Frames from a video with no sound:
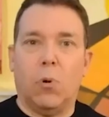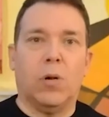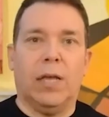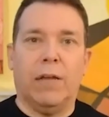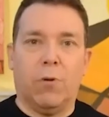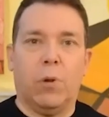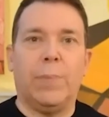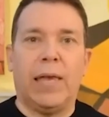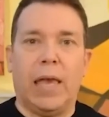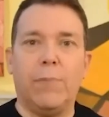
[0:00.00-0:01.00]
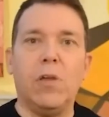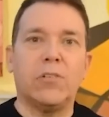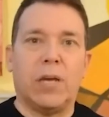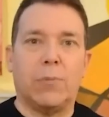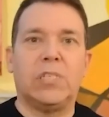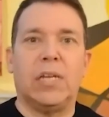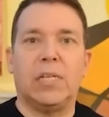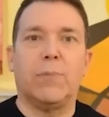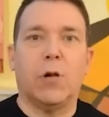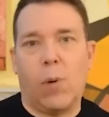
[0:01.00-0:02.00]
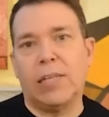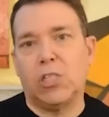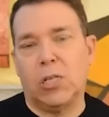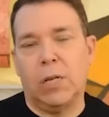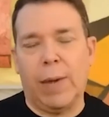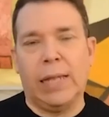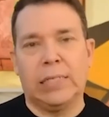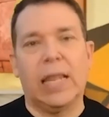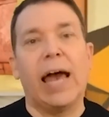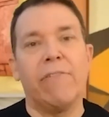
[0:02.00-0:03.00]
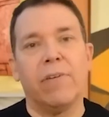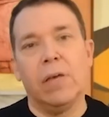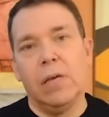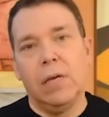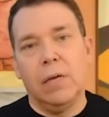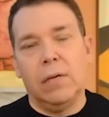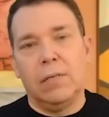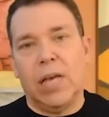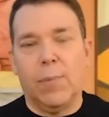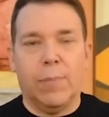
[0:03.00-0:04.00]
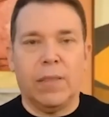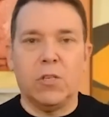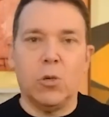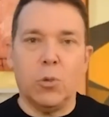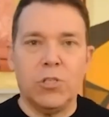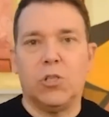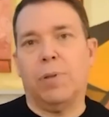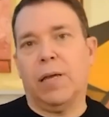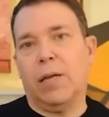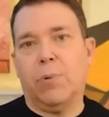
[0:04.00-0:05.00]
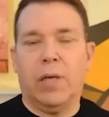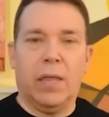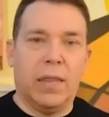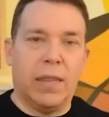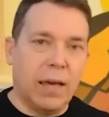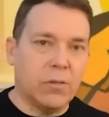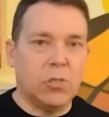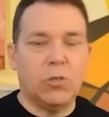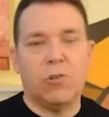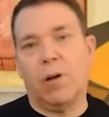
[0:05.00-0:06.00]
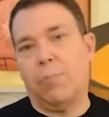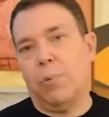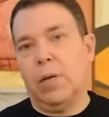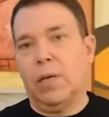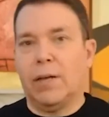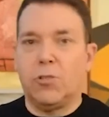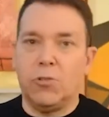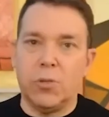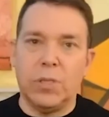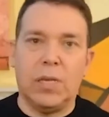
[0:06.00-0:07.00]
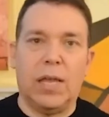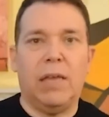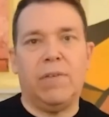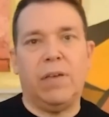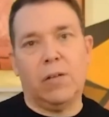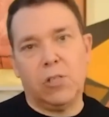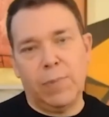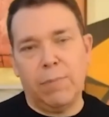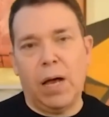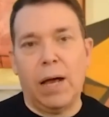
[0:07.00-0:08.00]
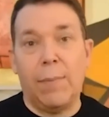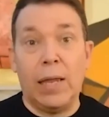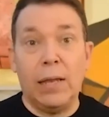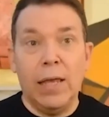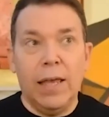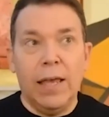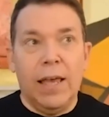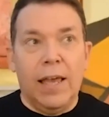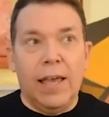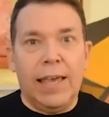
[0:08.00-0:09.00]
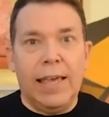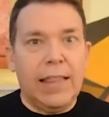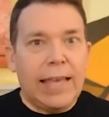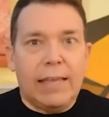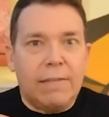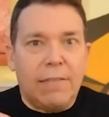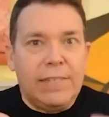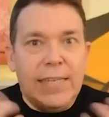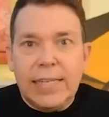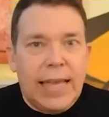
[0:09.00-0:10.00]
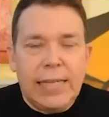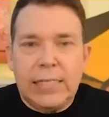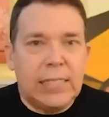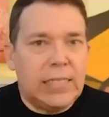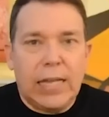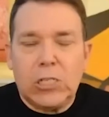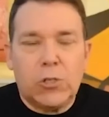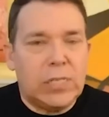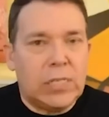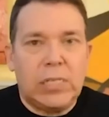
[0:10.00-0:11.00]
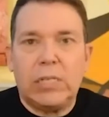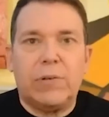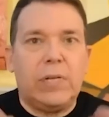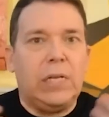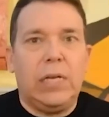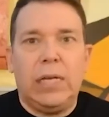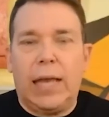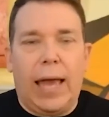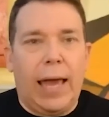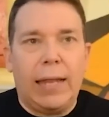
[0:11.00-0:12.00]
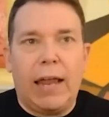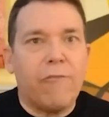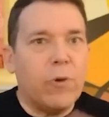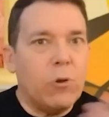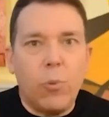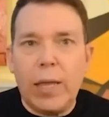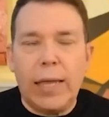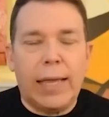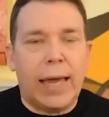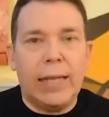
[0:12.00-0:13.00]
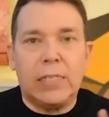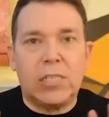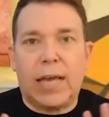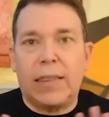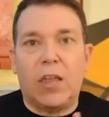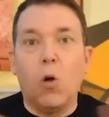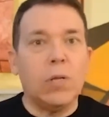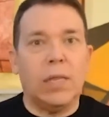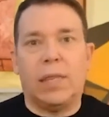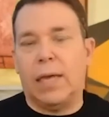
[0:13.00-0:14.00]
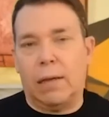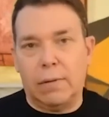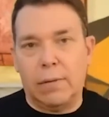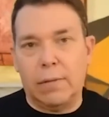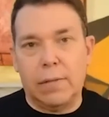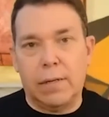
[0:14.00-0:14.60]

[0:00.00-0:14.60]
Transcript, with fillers: morning for what became years, I would send him a question about his life tell me about the toys you played with, the house you grew up with, how'd you join the Navy, how did you meet mom? And he like dictates this answer to Siri and every week. And it's like the only thing